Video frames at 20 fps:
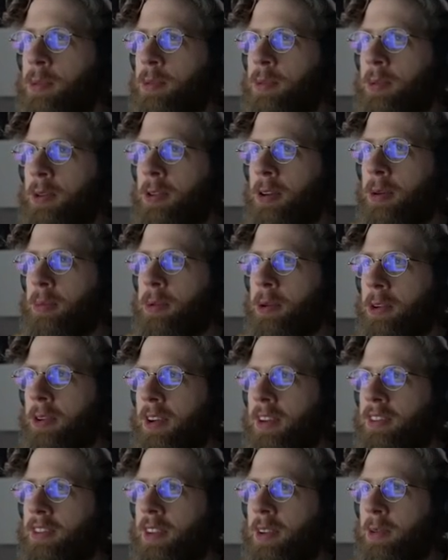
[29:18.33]
You are
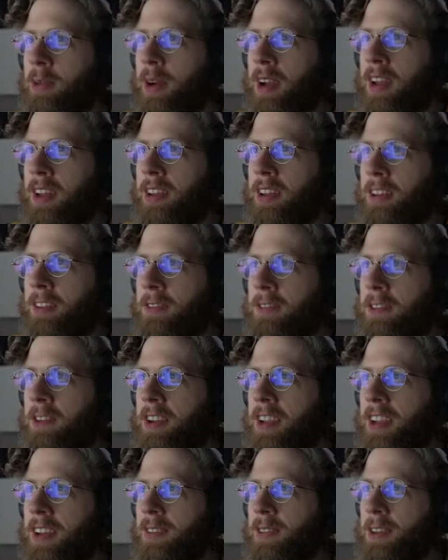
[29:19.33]
progressing well.
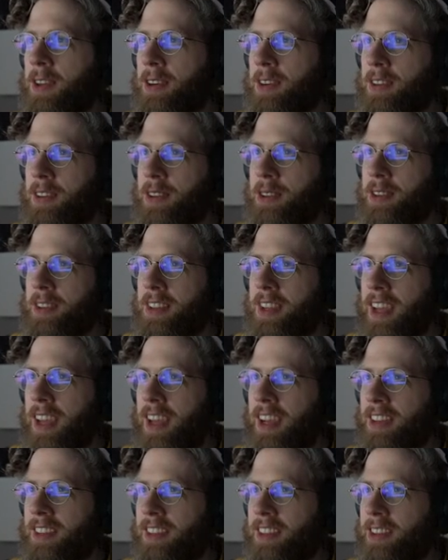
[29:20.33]
Forgive those who
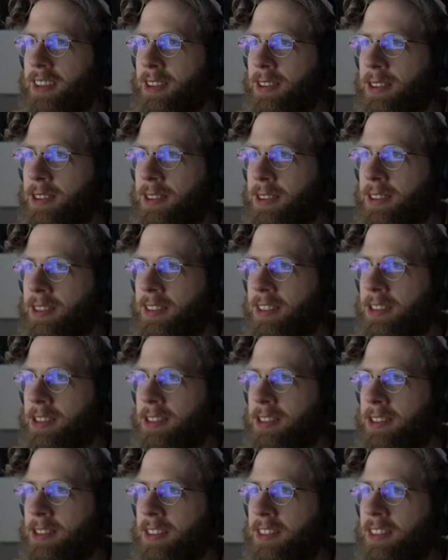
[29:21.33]
attacked you. They're
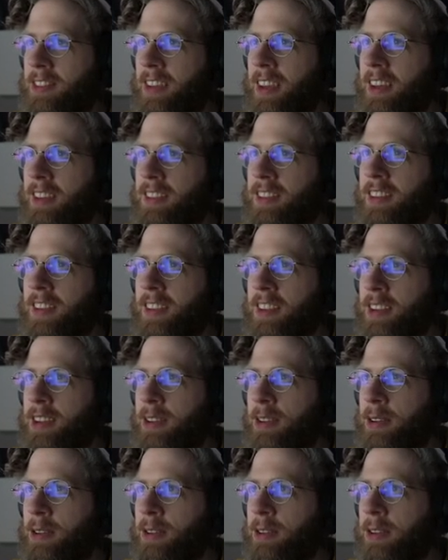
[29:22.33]
just testing
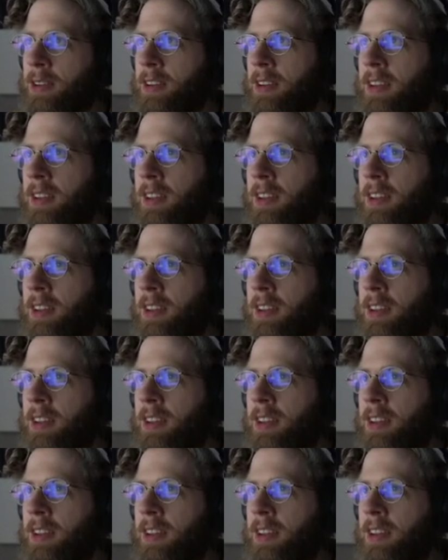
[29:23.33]
you.